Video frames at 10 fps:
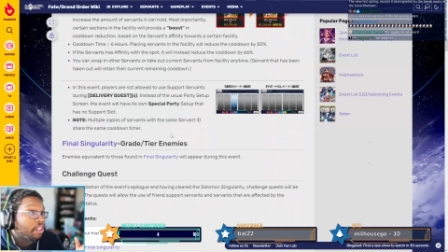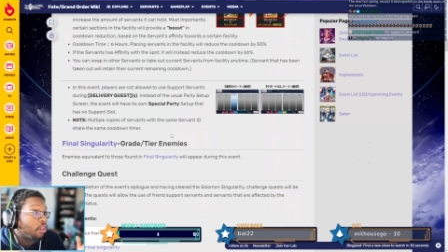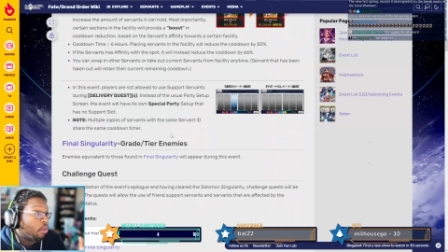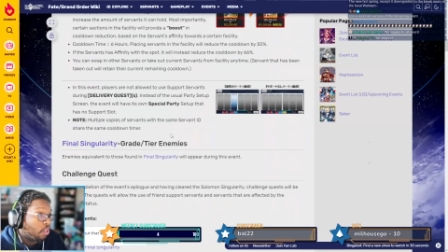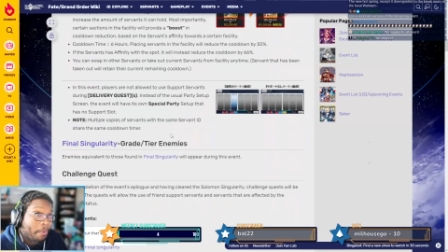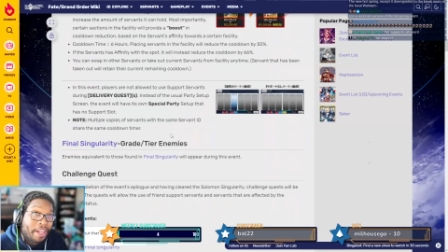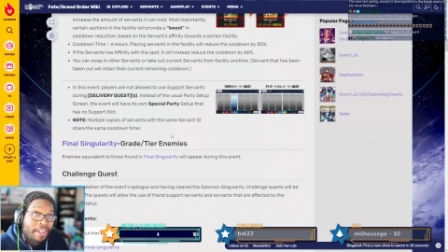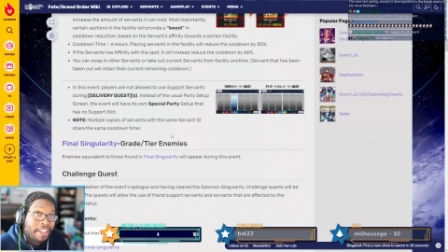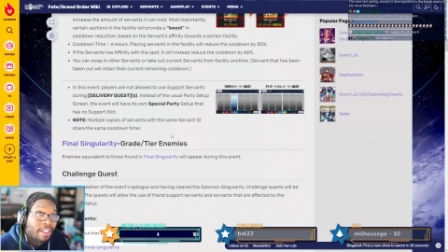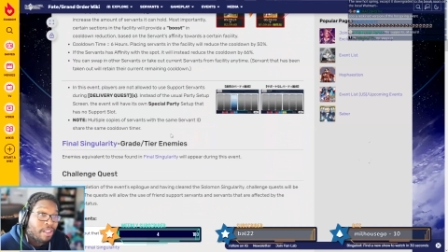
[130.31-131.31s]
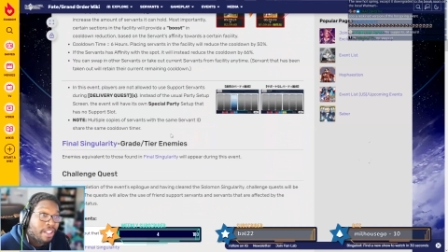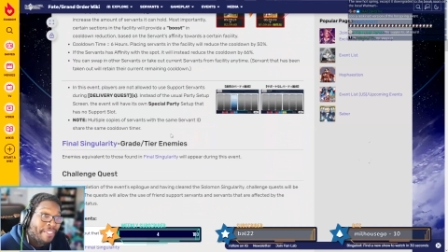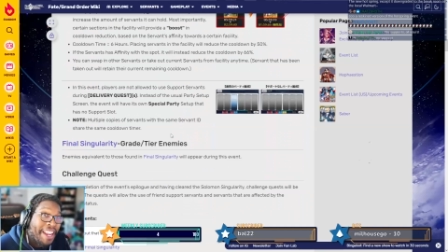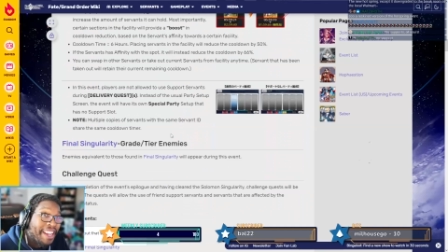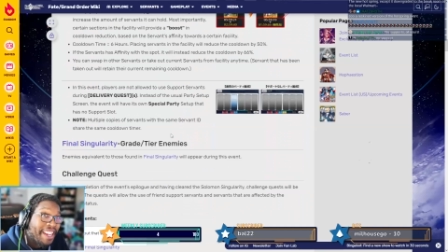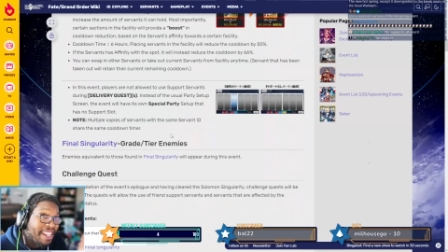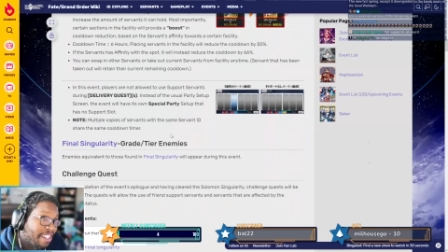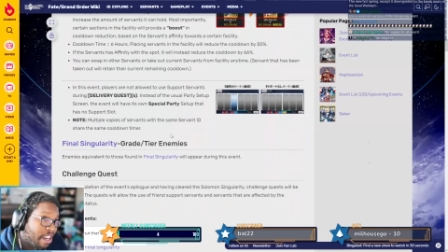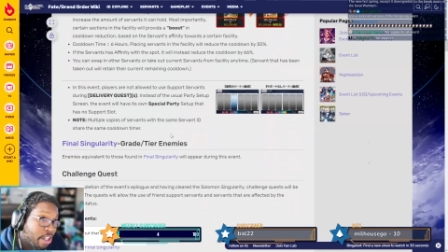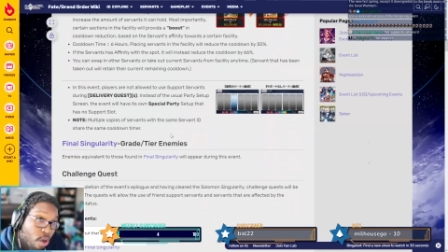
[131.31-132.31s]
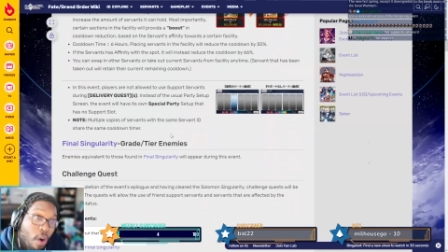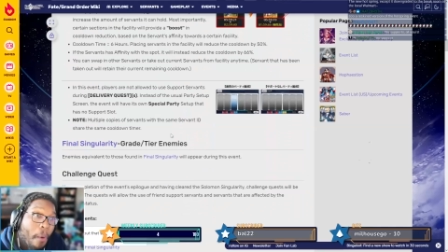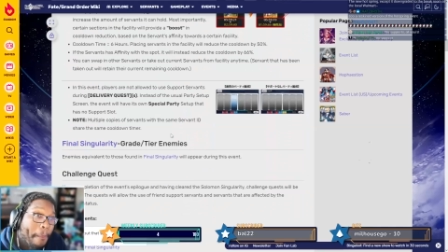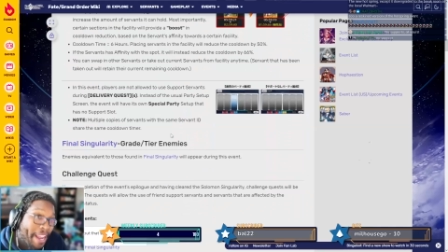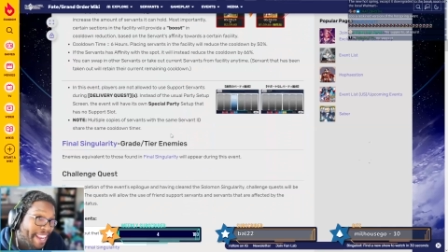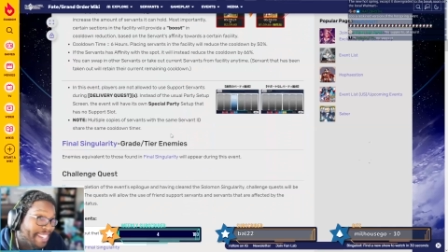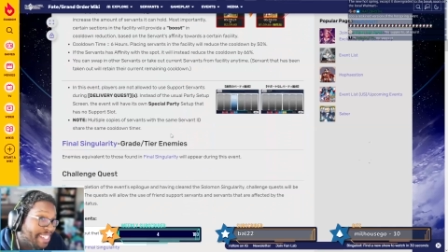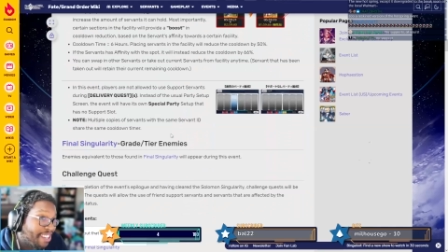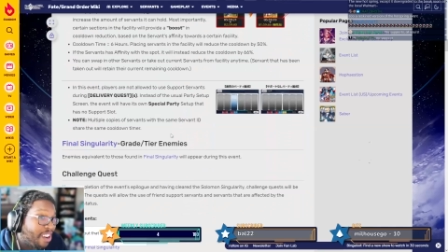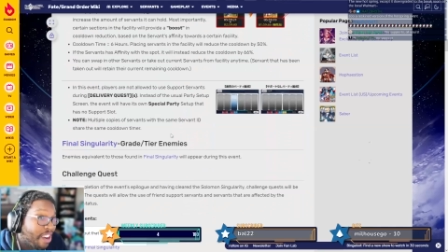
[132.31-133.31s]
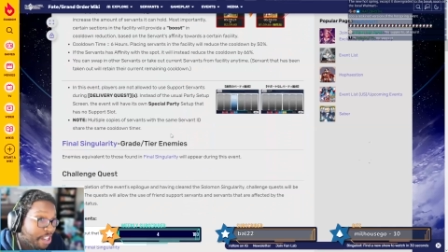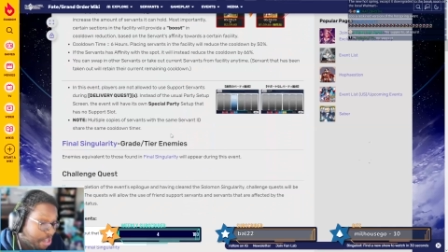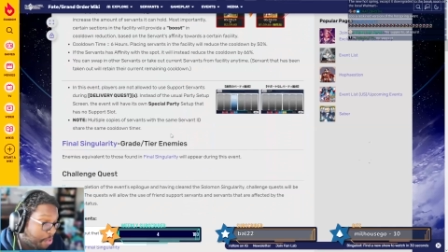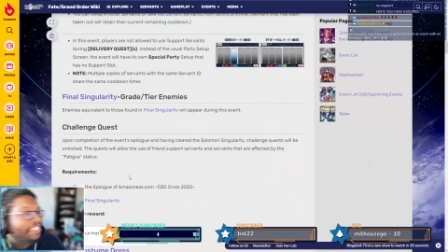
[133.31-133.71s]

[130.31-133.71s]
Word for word: The only way you can get to this event is on your own backs, on you.